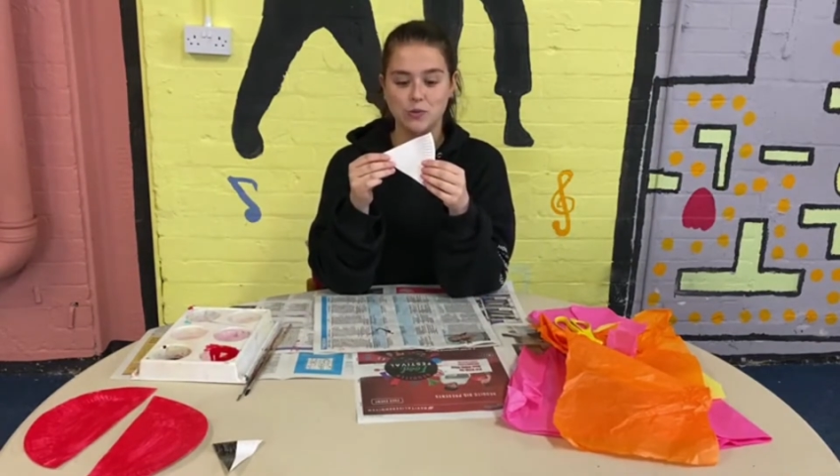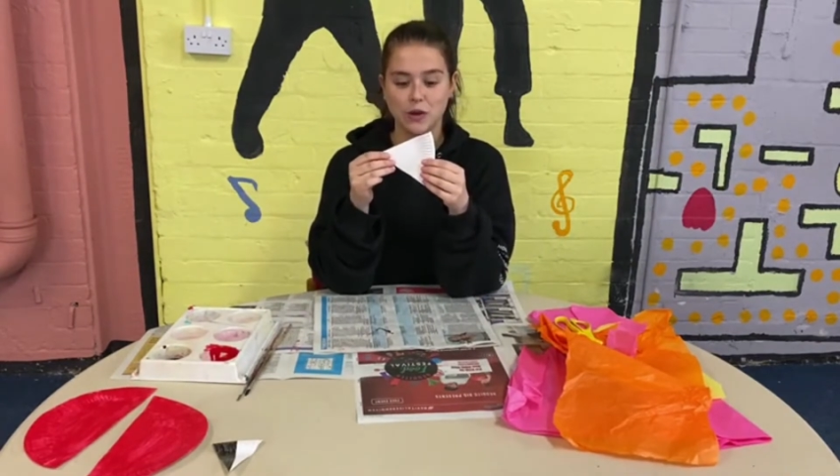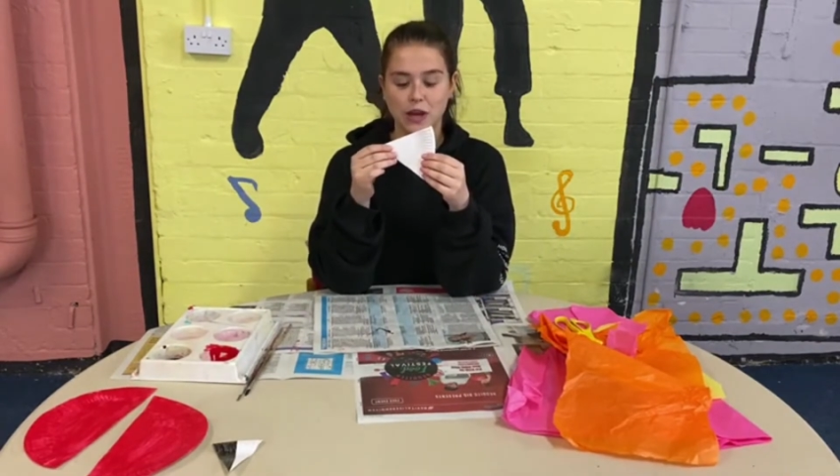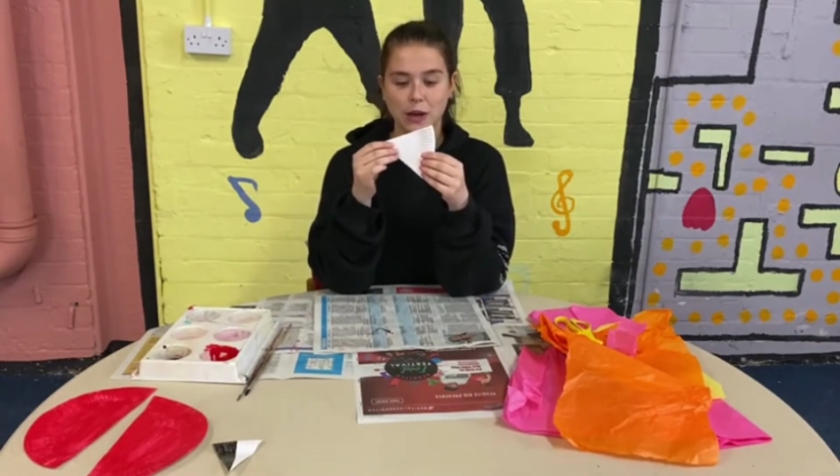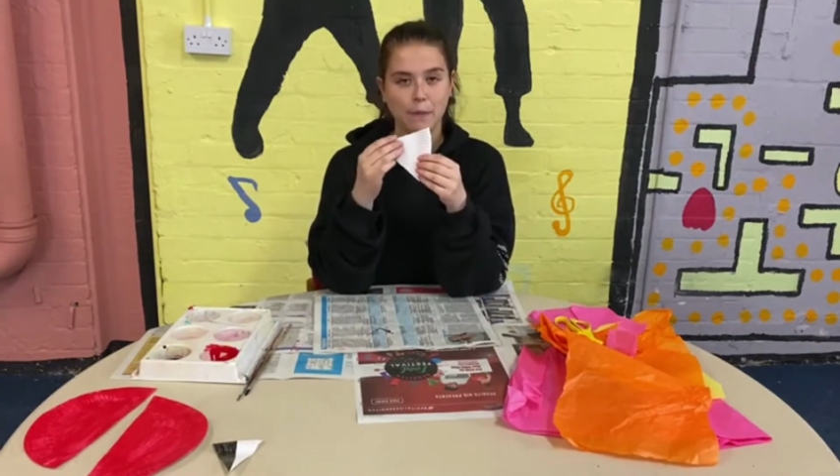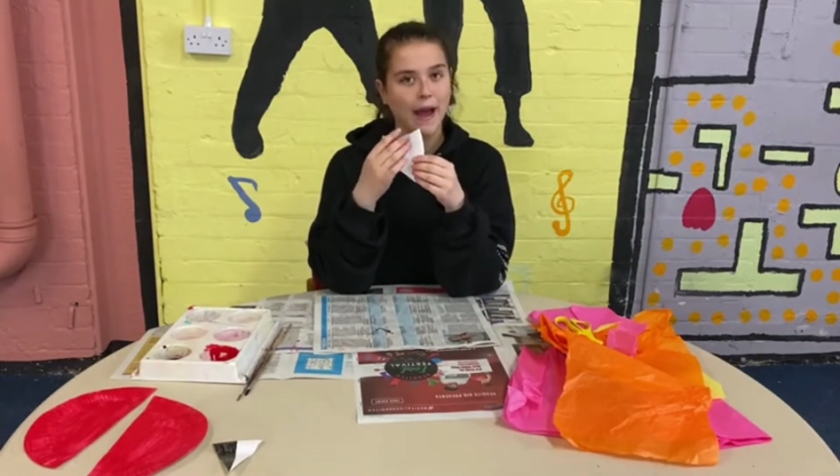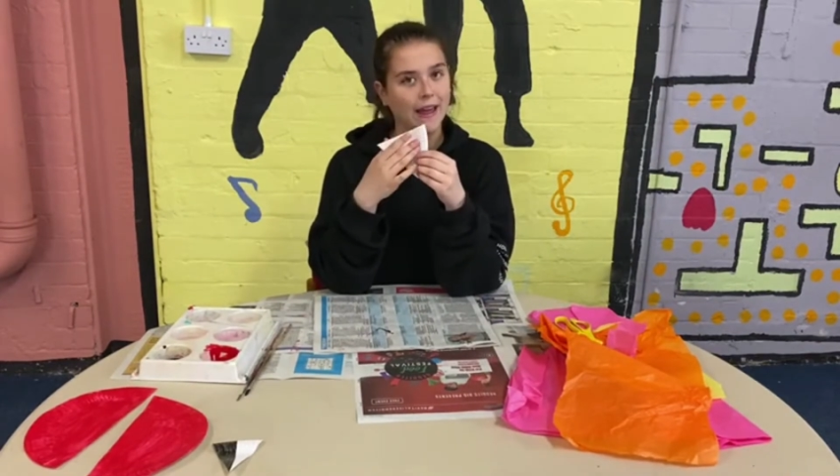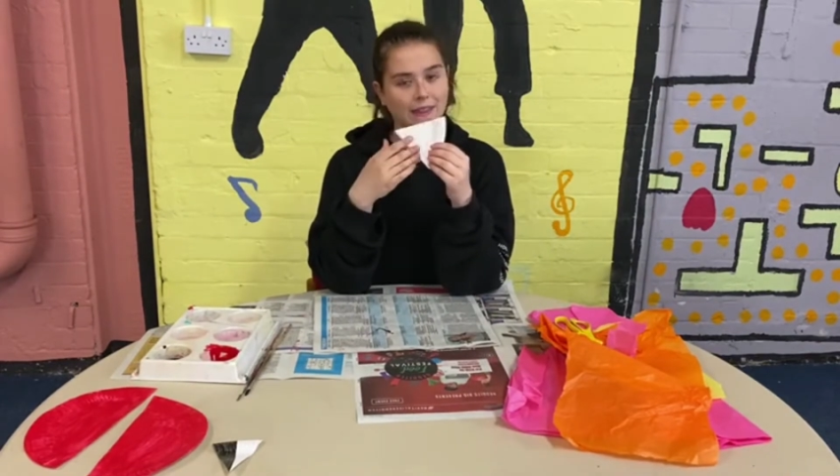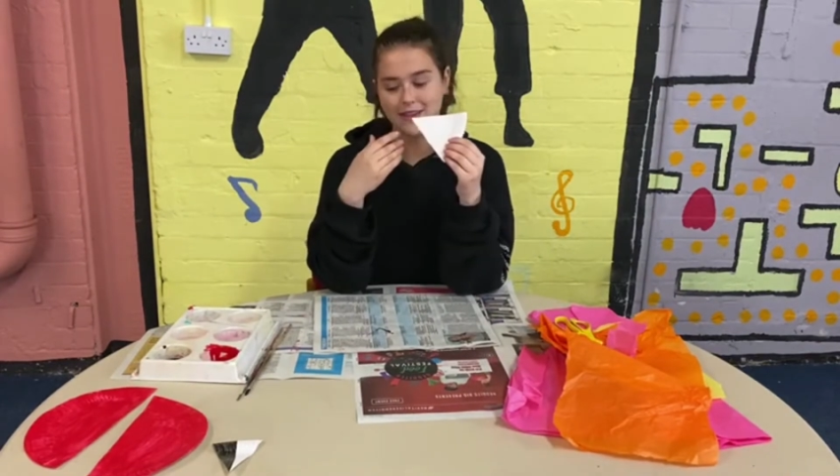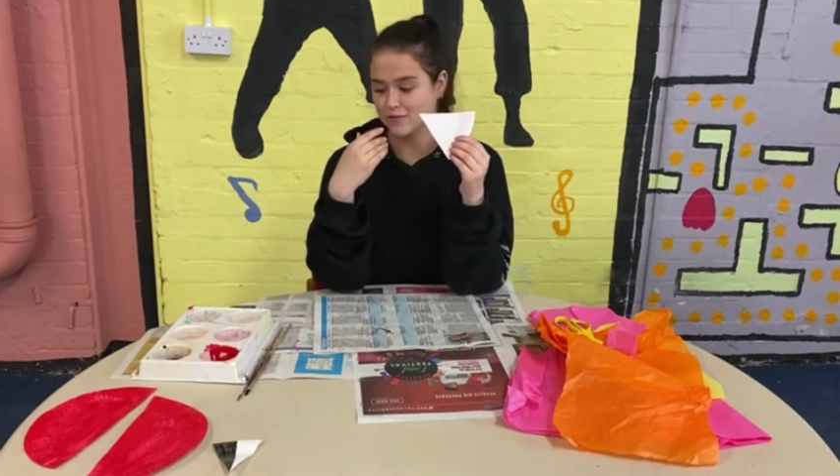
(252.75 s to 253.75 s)
we're going to
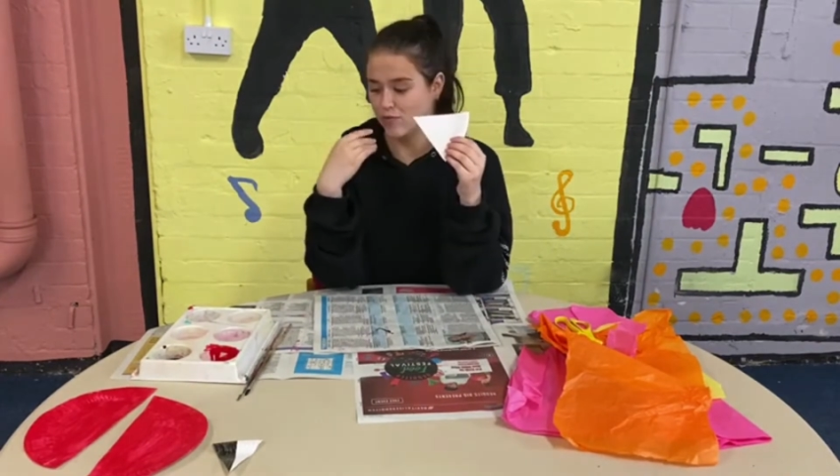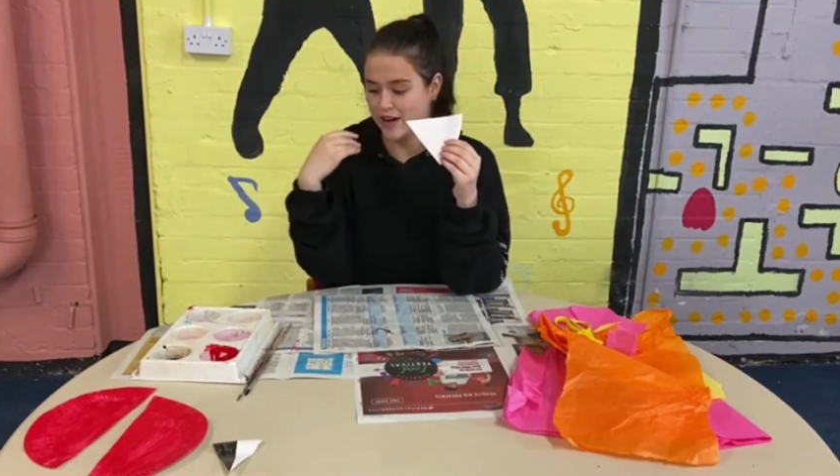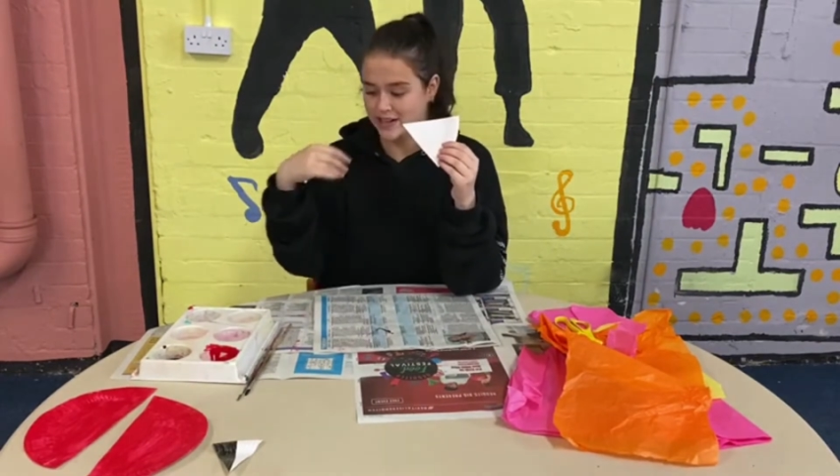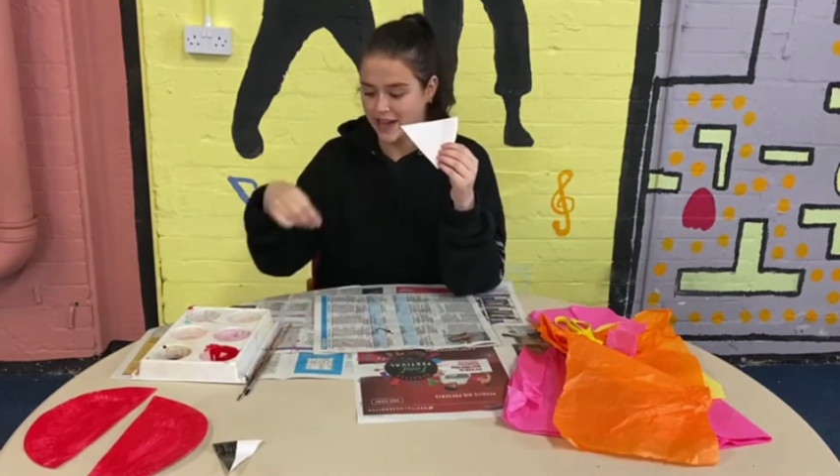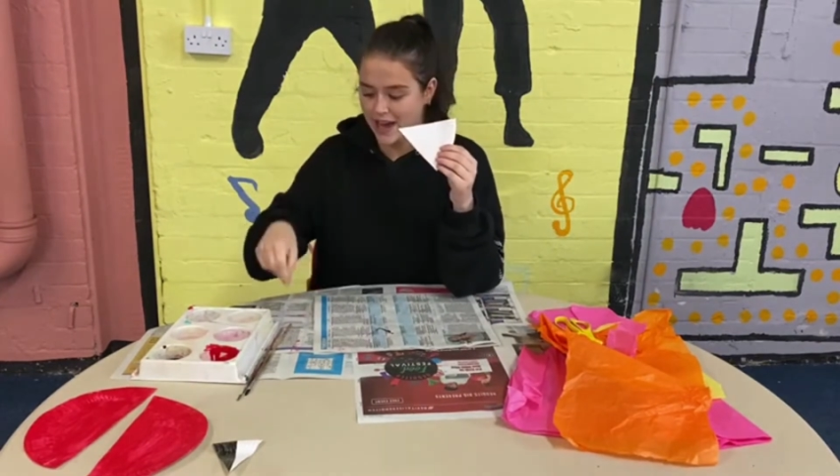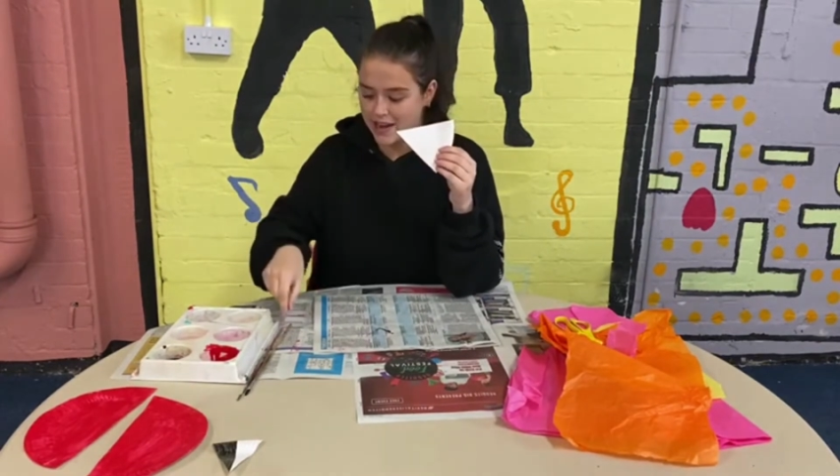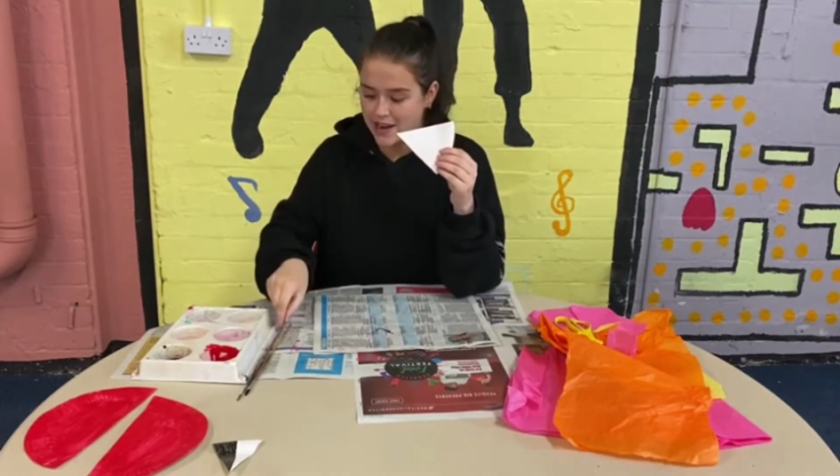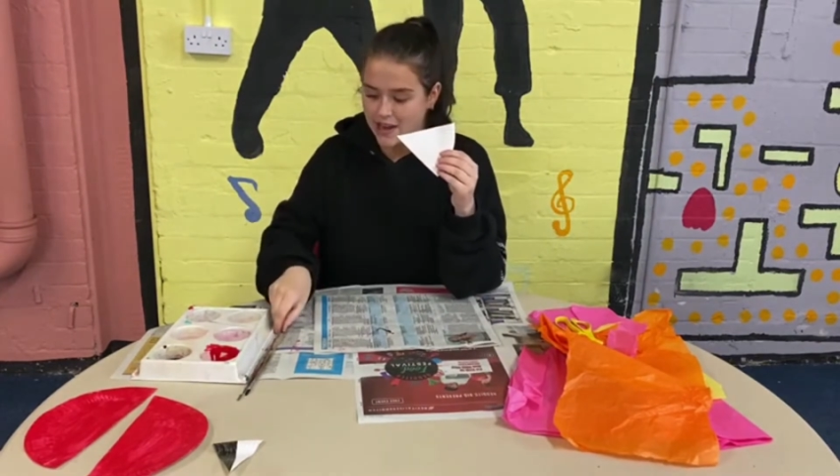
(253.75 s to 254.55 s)
paint this red again.